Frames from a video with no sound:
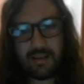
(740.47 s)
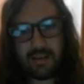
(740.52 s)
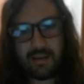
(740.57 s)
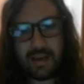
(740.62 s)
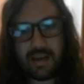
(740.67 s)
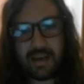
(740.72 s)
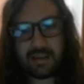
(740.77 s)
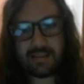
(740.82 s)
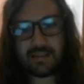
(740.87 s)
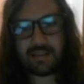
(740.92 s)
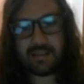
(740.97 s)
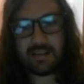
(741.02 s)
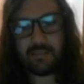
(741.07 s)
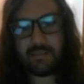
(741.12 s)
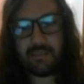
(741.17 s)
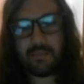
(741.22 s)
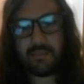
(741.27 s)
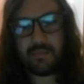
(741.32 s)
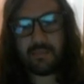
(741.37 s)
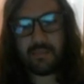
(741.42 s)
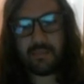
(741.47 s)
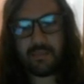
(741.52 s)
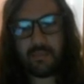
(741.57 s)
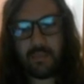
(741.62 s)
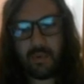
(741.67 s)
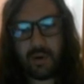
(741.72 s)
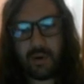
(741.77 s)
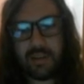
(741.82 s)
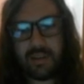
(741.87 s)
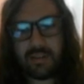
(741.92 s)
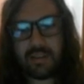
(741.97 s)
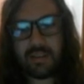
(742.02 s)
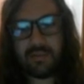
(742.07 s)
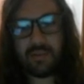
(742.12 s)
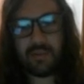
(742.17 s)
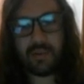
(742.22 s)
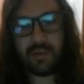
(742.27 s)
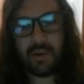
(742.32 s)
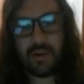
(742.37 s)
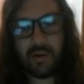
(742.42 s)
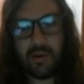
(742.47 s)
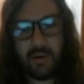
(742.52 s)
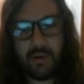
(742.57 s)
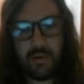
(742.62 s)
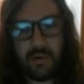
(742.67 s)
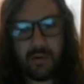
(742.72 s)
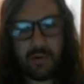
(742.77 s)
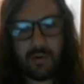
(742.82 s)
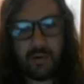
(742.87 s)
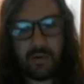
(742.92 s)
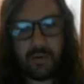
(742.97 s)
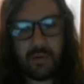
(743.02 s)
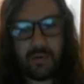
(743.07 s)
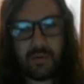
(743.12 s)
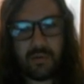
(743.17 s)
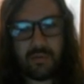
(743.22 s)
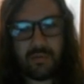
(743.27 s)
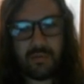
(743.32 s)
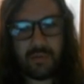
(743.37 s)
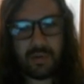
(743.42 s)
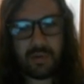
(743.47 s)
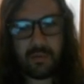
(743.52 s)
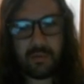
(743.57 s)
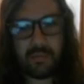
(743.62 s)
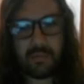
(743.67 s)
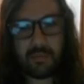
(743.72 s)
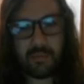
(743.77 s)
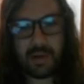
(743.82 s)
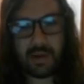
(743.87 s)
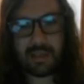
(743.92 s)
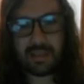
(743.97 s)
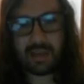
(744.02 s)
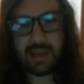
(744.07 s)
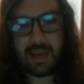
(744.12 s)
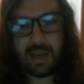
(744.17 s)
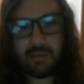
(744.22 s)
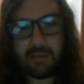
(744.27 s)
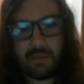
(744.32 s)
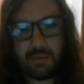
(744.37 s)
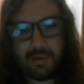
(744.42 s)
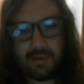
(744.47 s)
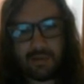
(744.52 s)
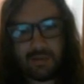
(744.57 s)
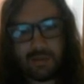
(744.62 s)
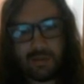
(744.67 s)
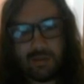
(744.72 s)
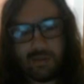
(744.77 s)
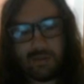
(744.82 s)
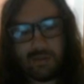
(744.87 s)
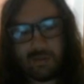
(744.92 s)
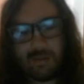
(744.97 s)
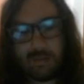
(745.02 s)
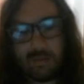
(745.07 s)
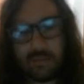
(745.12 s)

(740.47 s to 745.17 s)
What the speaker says: Extra points if you know from what game is this.